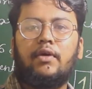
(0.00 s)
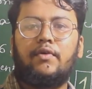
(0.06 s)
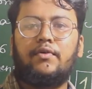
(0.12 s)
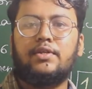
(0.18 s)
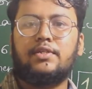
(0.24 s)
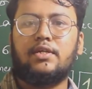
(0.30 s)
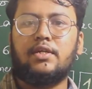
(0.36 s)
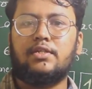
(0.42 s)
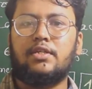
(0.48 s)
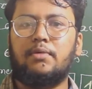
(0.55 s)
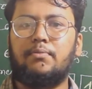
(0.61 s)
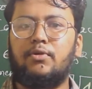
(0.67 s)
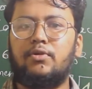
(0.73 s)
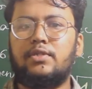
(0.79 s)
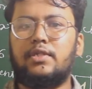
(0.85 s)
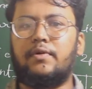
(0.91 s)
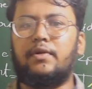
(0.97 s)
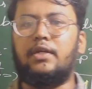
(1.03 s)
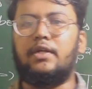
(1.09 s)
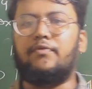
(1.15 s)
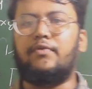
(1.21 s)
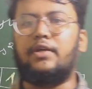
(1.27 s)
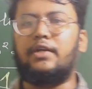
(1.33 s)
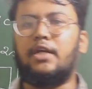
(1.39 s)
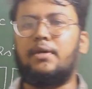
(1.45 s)
we have discussed about several
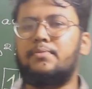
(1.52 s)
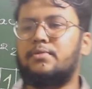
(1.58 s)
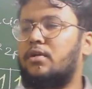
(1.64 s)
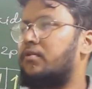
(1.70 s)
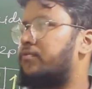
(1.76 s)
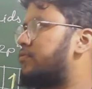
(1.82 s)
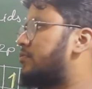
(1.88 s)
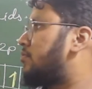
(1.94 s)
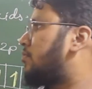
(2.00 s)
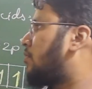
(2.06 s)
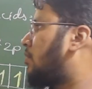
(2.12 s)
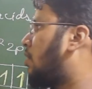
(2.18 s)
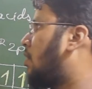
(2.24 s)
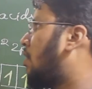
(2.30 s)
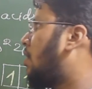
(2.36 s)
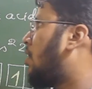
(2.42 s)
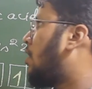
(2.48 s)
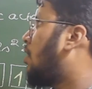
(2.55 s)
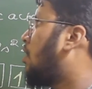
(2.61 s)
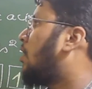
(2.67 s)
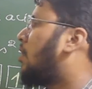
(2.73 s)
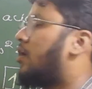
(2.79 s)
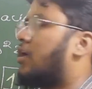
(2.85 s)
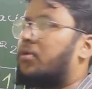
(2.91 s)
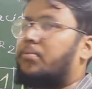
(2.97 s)
different types of
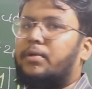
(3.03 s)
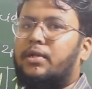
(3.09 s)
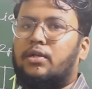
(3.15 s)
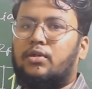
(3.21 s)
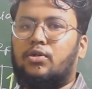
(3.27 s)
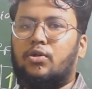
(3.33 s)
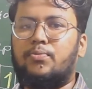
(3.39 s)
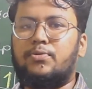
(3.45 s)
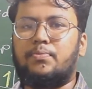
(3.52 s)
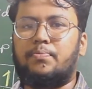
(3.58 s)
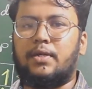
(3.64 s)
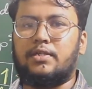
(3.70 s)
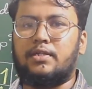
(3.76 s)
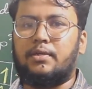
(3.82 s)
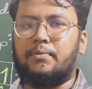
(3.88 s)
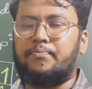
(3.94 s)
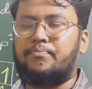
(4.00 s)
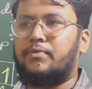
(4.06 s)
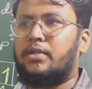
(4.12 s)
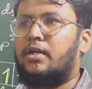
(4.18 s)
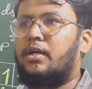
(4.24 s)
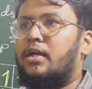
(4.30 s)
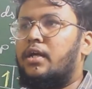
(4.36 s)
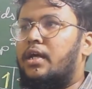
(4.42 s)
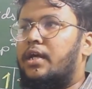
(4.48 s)
carbonyl groups present.
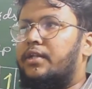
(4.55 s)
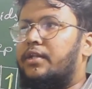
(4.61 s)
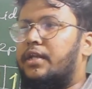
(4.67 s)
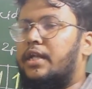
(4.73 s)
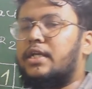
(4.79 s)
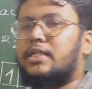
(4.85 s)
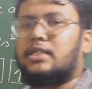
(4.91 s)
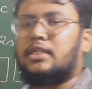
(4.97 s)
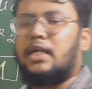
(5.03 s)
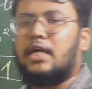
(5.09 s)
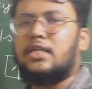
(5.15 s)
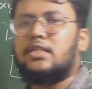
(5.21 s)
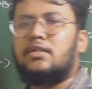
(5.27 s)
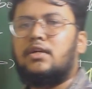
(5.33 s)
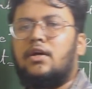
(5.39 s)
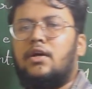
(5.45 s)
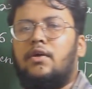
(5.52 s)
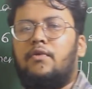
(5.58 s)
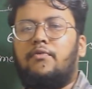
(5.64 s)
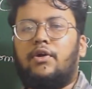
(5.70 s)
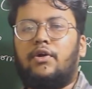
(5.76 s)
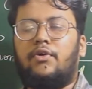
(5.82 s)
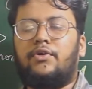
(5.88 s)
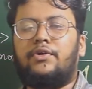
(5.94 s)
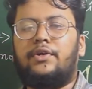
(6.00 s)
In the next class
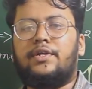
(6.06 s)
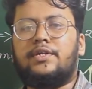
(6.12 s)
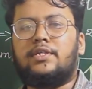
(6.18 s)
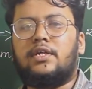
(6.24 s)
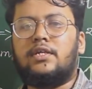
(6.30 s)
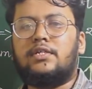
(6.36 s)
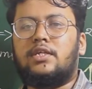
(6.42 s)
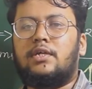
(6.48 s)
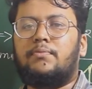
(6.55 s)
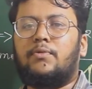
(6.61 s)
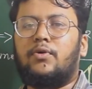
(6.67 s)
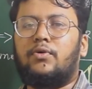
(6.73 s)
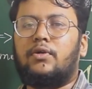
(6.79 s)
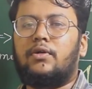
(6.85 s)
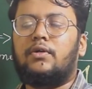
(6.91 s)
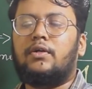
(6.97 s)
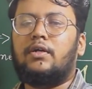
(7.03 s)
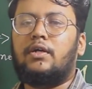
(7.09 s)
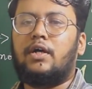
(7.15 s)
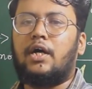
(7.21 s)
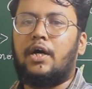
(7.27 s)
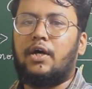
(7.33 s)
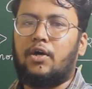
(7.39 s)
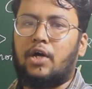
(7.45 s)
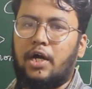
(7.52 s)
we are going to discuss about
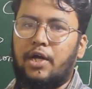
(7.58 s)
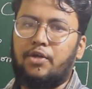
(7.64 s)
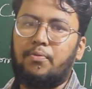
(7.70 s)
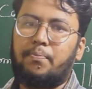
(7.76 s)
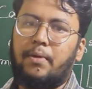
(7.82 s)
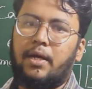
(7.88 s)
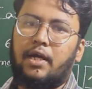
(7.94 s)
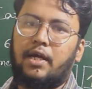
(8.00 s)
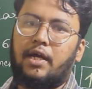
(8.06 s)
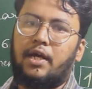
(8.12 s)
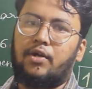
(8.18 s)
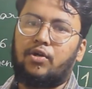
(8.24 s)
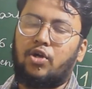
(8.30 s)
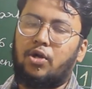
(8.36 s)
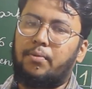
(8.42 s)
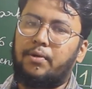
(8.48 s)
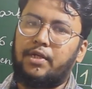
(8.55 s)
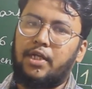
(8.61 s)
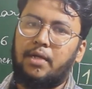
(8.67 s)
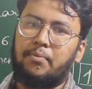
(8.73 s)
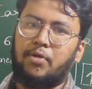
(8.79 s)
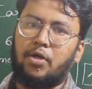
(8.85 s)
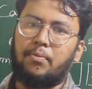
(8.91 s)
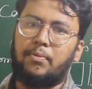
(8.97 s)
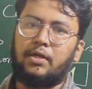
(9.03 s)
IUPAC and common
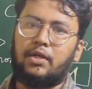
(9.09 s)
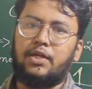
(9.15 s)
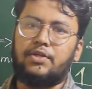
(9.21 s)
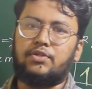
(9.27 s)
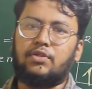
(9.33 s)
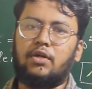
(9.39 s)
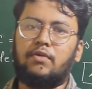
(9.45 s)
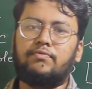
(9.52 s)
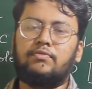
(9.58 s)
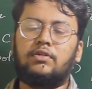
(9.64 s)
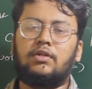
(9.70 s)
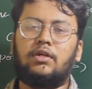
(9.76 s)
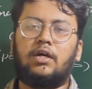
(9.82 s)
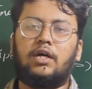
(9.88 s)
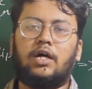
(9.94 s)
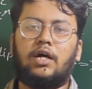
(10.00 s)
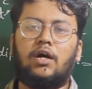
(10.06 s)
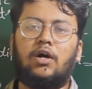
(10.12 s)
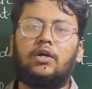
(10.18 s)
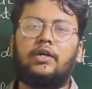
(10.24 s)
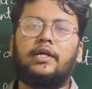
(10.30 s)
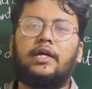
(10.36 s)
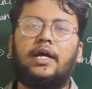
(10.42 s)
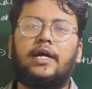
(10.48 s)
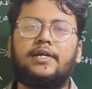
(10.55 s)
name nomenclature of
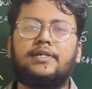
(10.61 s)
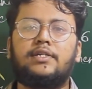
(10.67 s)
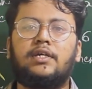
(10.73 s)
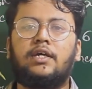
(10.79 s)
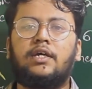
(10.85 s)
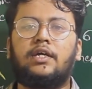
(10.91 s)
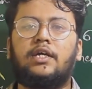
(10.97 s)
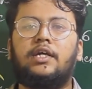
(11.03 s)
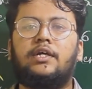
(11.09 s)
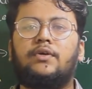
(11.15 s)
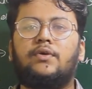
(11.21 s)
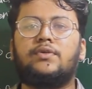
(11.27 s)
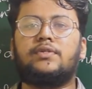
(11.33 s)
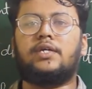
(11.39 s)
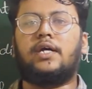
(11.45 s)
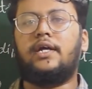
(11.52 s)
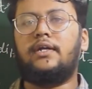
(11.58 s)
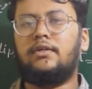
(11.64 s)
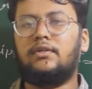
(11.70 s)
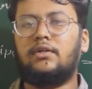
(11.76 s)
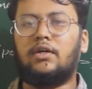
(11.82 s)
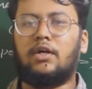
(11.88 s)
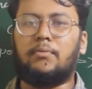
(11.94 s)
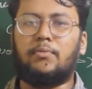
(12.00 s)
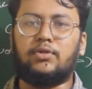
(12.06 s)
aldehydes, ketones and
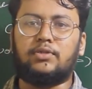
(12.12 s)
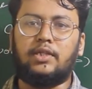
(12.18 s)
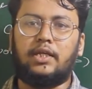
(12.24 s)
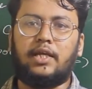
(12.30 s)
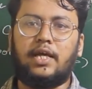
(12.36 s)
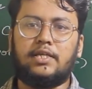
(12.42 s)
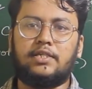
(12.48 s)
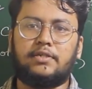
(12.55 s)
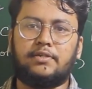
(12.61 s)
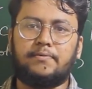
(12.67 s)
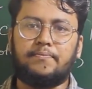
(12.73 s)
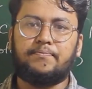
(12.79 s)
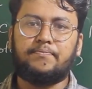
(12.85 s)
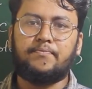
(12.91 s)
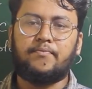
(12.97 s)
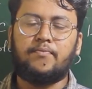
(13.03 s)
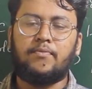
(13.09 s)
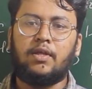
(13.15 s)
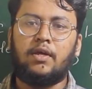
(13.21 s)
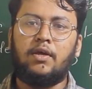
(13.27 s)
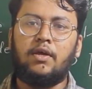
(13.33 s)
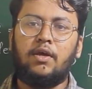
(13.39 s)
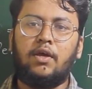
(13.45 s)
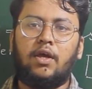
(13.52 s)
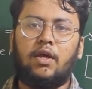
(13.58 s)
carboxylic acids.
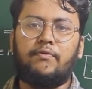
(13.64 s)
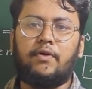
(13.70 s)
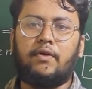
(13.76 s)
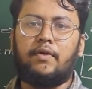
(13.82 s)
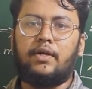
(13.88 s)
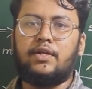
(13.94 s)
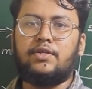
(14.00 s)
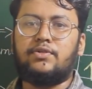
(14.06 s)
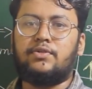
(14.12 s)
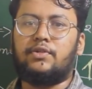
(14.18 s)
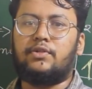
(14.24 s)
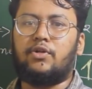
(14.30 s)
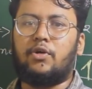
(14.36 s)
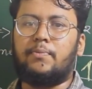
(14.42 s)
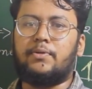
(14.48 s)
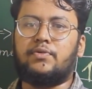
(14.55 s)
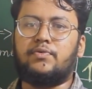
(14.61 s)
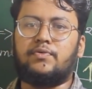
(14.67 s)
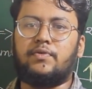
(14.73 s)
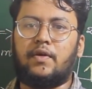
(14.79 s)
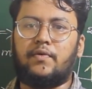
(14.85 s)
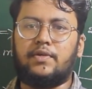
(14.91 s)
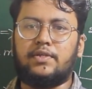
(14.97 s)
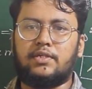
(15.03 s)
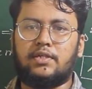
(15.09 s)
If you have understood the topics which
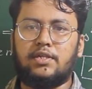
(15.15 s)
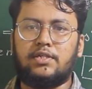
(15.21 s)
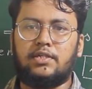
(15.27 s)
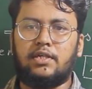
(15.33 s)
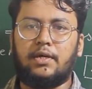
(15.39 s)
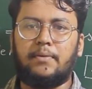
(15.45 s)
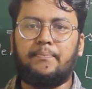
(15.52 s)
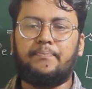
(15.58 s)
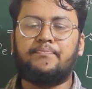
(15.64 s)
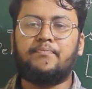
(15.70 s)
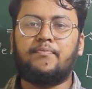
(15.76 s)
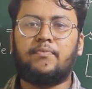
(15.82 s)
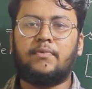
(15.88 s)
I have discussed here,